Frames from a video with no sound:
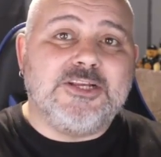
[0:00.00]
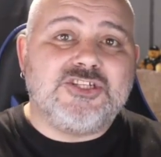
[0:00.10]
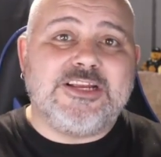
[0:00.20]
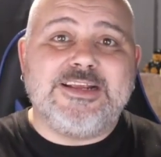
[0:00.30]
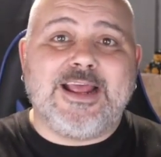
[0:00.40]

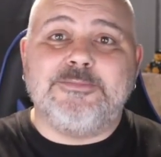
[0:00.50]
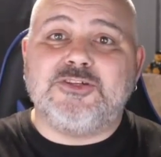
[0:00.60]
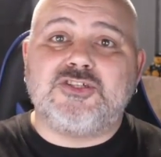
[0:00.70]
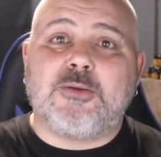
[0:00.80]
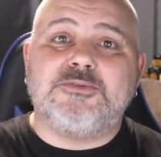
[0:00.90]
She claimed
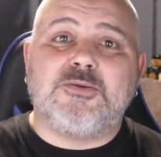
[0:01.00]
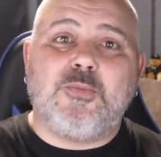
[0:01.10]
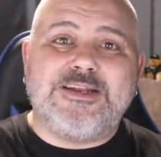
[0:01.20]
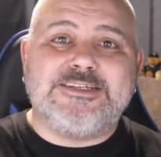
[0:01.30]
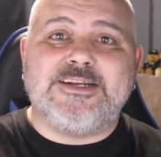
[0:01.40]
that Thompson
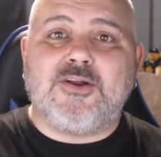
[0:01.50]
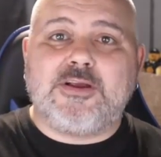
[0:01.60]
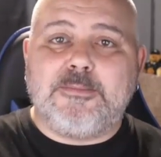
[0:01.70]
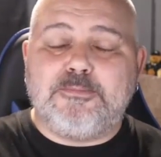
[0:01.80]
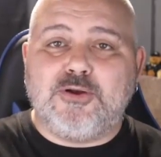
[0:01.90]
went in like
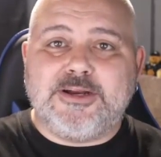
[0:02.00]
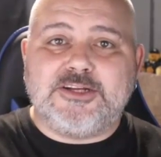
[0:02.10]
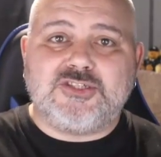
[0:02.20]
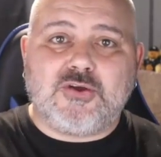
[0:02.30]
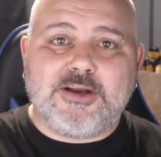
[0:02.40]
a bull in a
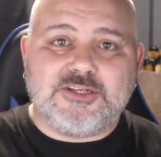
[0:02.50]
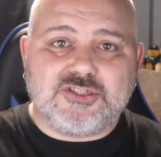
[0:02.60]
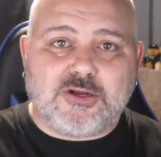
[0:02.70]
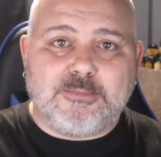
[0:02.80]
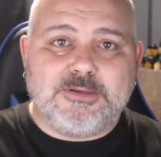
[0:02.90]
china
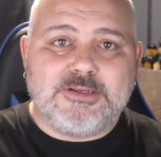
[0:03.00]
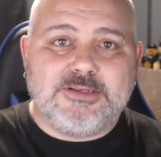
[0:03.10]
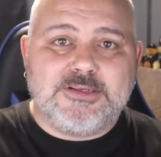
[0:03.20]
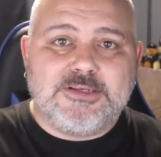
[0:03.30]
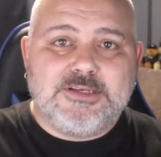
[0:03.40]
shop.
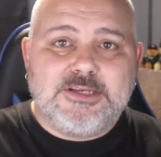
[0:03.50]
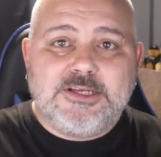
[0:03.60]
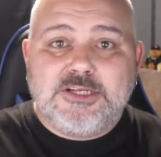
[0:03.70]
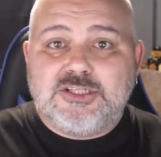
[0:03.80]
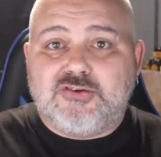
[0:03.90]

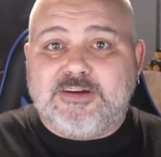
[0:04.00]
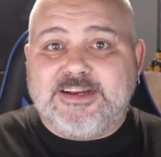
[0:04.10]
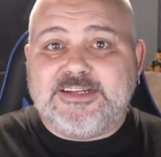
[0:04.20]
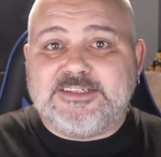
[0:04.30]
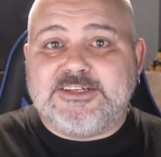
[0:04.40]
During the
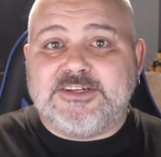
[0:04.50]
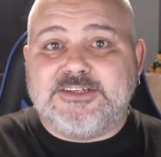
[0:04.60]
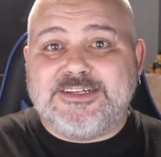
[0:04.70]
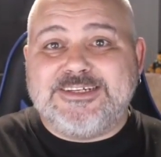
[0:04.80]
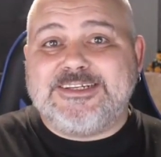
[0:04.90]
incident,
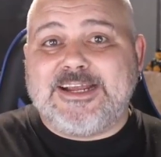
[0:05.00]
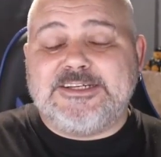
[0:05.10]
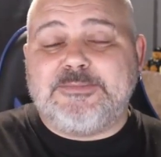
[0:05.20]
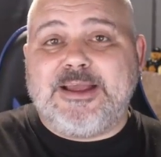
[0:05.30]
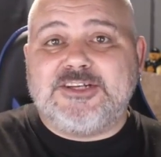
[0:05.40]
the
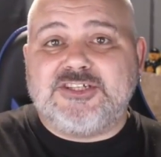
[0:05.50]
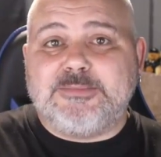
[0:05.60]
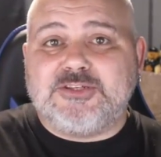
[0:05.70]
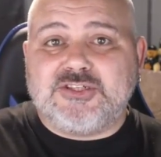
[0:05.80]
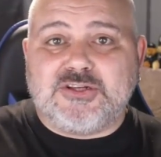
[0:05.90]
detained man
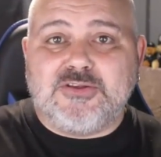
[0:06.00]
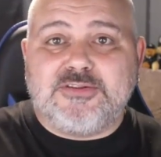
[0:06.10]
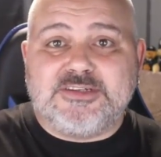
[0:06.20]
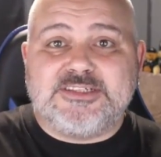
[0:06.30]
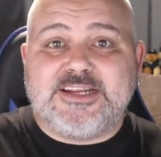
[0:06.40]
chipped a tooth
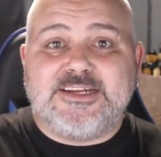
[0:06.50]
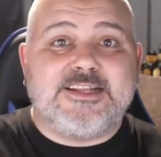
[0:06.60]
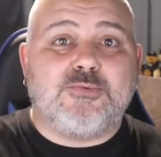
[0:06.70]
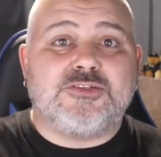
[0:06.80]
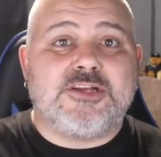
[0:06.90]
and said
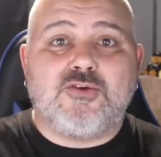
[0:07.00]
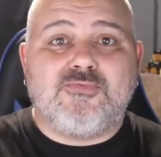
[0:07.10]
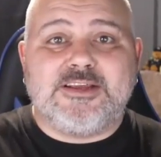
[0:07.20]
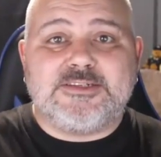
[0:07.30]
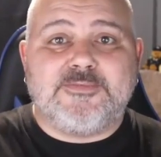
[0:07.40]
there was no
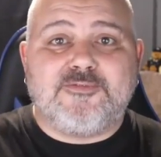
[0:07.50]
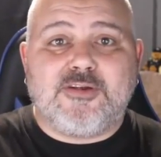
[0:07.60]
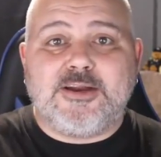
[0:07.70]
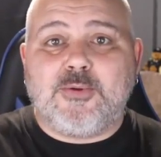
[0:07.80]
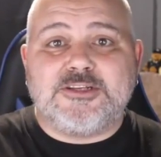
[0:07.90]
reason for
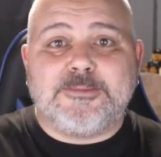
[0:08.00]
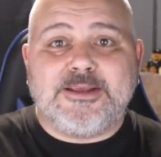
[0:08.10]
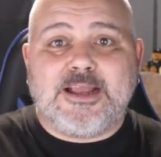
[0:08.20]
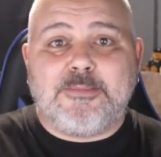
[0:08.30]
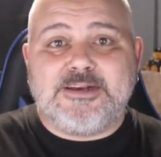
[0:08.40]
anyone to be
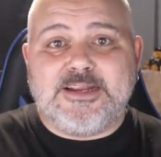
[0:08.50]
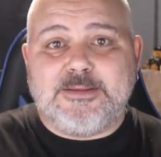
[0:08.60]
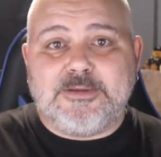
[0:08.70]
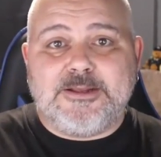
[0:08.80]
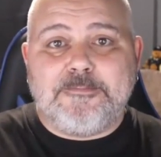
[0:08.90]
coming near
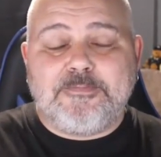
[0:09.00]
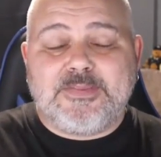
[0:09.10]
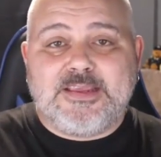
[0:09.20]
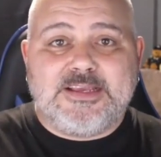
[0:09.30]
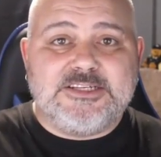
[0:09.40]
me.
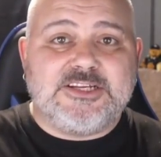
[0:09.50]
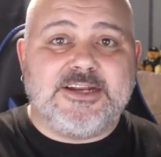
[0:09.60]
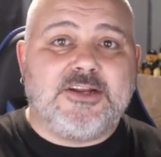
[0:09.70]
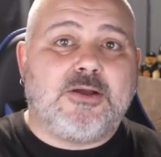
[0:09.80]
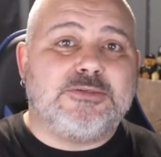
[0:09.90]
He
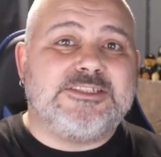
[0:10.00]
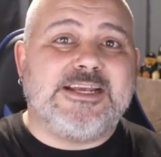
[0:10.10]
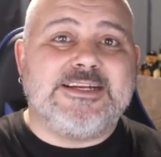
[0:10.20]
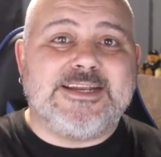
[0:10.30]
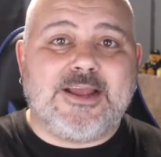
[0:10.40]
said, "I was
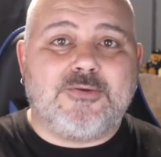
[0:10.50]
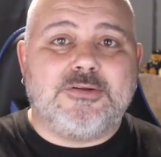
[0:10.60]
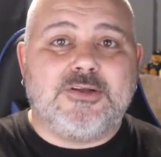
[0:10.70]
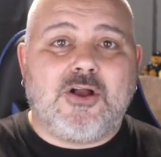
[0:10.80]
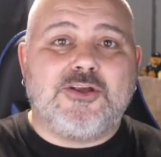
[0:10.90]
sitting down.
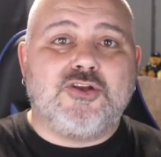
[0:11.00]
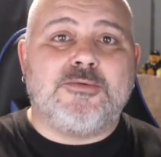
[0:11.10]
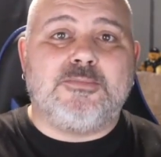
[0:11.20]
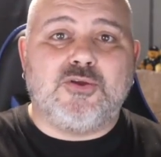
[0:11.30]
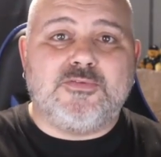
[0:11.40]
I
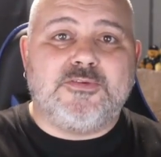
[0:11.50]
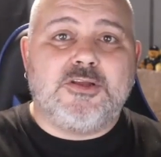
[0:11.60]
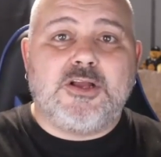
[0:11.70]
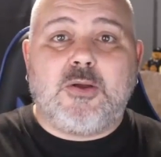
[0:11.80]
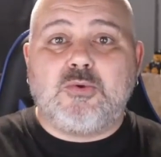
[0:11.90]
couldn't move.
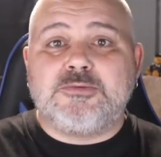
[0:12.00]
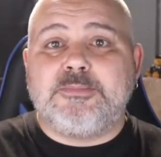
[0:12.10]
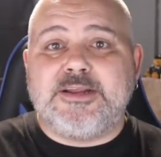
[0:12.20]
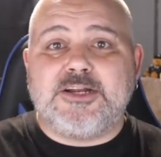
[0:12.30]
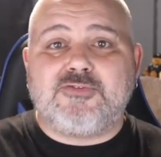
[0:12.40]
I wasn't
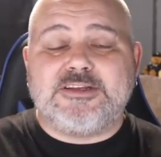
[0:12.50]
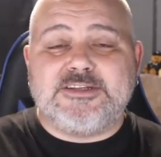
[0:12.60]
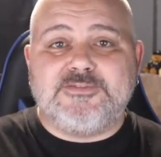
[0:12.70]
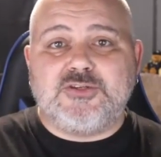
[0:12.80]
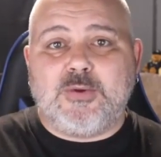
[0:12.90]
being
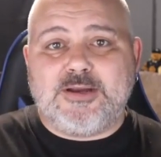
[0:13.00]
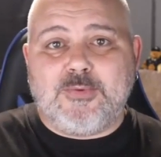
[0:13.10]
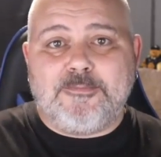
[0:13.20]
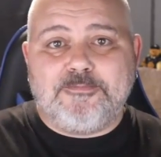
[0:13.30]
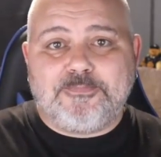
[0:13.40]
aggressive to anyone."